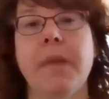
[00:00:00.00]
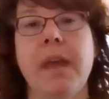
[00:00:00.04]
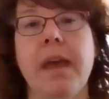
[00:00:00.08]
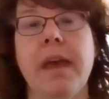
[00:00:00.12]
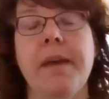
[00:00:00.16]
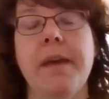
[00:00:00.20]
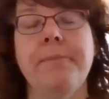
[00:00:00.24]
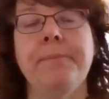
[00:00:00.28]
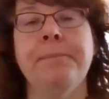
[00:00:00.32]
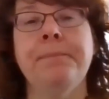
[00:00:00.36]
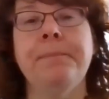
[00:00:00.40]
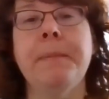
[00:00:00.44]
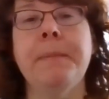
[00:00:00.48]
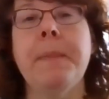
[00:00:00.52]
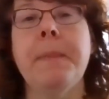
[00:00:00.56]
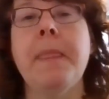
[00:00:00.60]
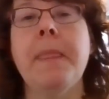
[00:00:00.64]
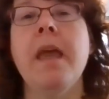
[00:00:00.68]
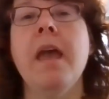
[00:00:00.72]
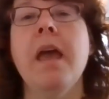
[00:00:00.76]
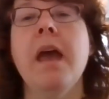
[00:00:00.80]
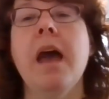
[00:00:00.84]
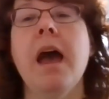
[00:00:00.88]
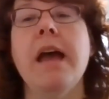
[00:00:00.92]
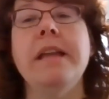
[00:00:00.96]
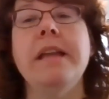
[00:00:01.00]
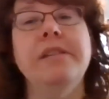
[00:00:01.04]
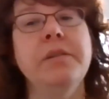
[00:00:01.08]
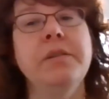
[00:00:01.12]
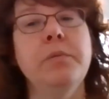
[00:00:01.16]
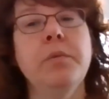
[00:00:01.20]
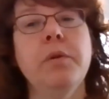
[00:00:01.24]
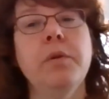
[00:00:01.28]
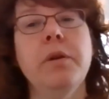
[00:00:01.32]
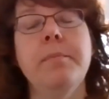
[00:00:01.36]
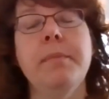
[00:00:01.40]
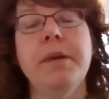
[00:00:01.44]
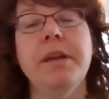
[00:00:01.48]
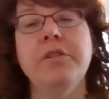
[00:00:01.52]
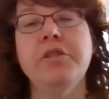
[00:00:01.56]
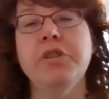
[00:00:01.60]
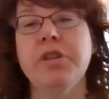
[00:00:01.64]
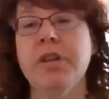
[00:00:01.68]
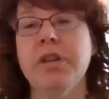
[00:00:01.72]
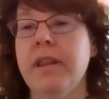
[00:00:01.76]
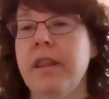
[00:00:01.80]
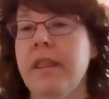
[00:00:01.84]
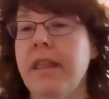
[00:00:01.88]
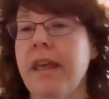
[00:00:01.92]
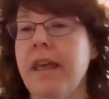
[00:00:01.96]
Okay. I did want to
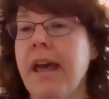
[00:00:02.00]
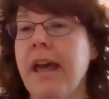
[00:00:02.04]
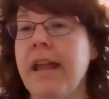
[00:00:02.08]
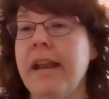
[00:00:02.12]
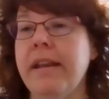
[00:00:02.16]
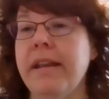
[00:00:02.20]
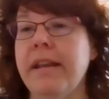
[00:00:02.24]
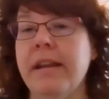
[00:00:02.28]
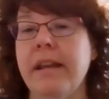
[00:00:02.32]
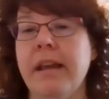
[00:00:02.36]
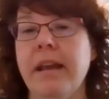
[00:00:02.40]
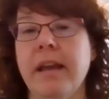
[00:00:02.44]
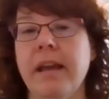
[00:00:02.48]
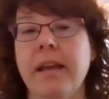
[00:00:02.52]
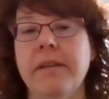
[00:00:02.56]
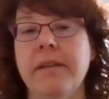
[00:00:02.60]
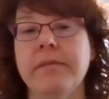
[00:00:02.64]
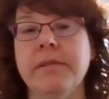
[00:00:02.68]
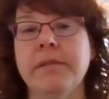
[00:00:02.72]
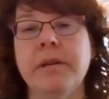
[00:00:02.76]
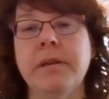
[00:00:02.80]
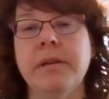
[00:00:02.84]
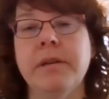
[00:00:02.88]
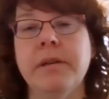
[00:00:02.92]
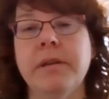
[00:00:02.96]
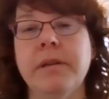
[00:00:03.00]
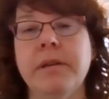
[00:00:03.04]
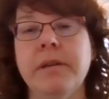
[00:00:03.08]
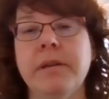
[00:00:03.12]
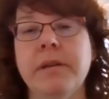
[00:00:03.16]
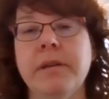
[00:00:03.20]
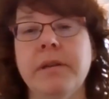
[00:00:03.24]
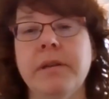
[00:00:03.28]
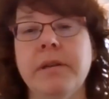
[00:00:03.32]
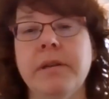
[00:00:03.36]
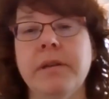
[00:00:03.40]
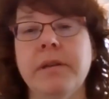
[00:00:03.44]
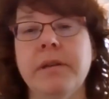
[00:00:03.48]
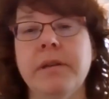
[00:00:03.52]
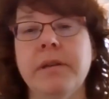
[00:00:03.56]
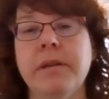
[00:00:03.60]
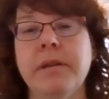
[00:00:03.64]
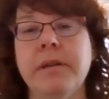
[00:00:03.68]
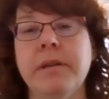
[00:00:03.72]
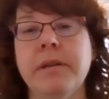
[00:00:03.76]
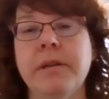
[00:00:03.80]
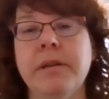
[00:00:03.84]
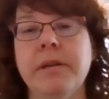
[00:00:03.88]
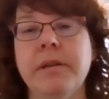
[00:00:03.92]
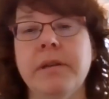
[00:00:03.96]
mention that sometimes people ask,
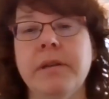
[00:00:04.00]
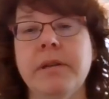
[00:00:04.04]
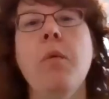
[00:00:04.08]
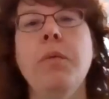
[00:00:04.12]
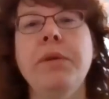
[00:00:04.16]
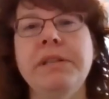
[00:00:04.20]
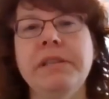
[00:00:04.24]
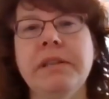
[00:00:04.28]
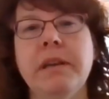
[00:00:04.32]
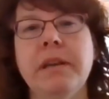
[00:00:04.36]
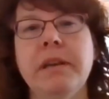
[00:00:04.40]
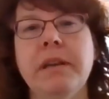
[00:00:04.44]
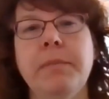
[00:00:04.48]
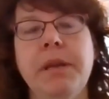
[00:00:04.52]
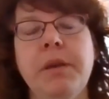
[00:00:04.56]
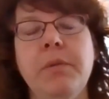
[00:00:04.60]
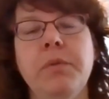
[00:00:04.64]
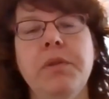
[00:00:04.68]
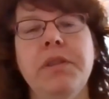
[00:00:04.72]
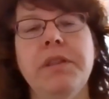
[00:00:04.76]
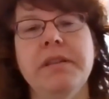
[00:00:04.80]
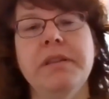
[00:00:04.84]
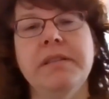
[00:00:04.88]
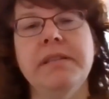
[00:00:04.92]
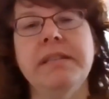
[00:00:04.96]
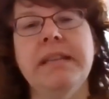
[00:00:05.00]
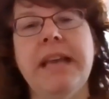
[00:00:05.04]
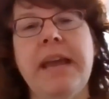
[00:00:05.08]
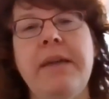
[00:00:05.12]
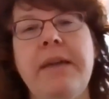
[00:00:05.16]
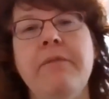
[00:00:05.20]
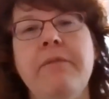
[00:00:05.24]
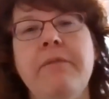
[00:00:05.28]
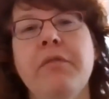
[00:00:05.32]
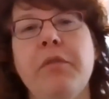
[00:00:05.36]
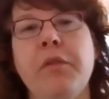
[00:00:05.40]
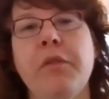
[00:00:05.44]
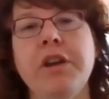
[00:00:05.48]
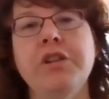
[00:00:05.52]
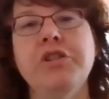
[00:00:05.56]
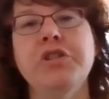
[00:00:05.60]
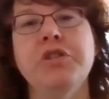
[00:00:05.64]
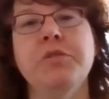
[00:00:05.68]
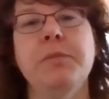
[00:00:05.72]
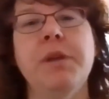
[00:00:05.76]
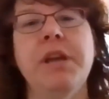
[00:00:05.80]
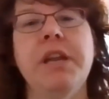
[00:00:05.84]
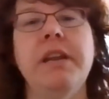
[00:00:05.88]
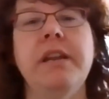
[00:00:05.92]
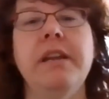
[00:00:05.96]
well, am I always going to be with the same
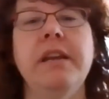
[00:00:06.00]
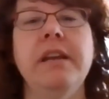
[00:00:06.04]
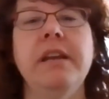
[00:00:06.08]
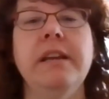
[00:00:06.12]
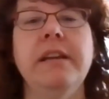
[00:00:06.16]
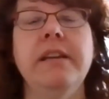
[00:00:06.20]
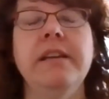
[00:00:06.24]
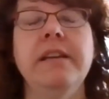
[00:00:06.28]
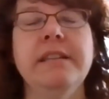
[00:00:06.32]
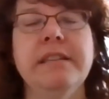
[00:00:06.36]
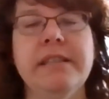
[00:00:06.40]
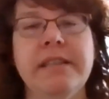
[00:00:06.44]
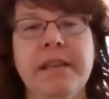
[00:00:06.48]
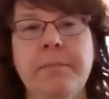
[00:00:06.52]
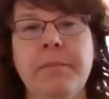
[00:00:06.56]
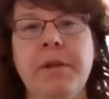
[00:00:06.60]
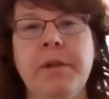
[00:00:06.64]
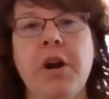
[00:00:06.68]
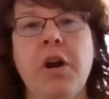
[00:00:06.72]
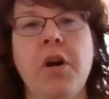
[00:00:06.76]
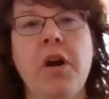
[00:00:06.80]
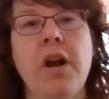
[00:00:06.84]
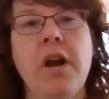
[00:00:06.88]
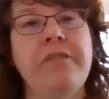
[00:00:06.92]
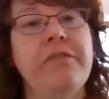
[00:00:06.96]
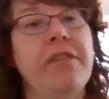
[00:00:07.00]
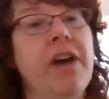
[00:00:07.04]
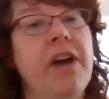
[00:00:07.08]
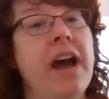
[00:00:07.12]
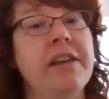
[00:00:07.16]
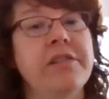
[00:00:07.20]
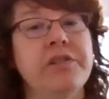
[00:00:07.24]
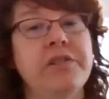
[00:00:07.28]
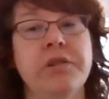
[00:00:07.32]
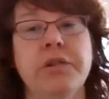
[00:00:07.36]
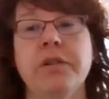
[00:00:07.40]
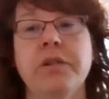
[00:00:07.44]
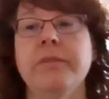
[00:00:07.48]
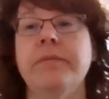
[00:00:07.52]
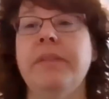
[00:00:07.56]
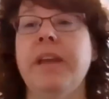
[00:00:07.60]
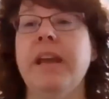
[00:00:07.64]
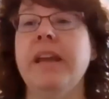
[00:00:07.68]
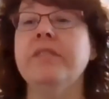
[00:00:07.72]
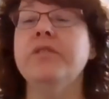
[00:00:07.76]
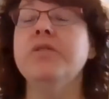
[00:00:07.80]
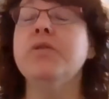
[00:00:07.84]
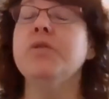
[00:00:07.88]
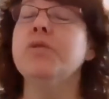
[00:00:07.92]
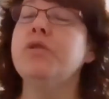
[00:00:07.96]
freshman seminar advisor? And
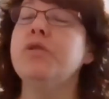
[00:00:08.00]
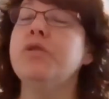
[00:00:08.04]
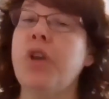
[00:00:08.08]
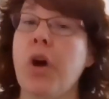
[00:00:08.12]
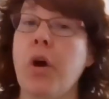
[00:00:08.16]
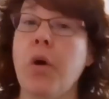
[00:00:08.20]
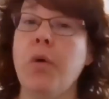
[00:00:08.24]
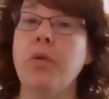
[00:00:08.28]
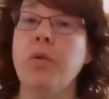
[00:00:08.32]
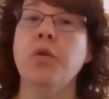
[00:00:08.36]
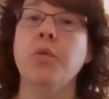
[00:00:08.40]
the answer is no.